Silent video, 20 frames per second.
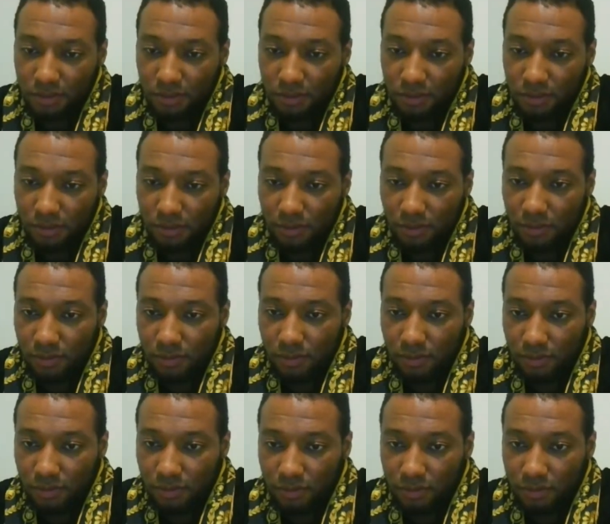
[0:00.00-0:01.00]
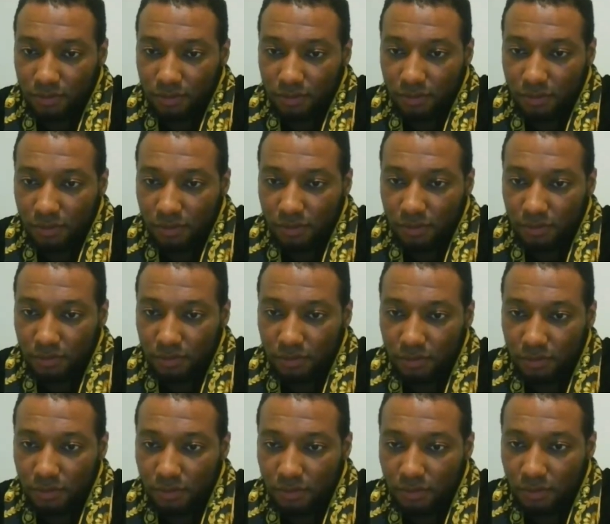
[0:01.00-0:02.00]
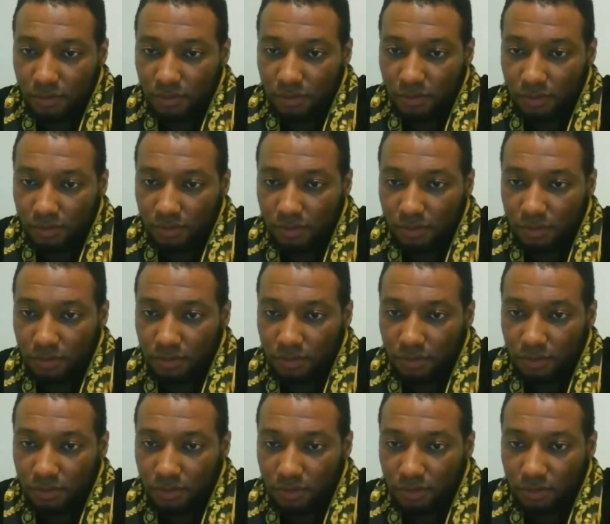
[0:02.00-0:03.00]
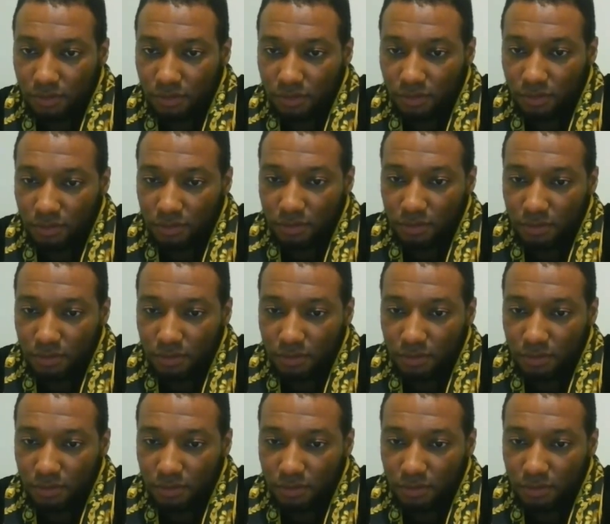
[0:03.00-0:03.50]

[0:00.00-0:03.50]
Nobody speaks.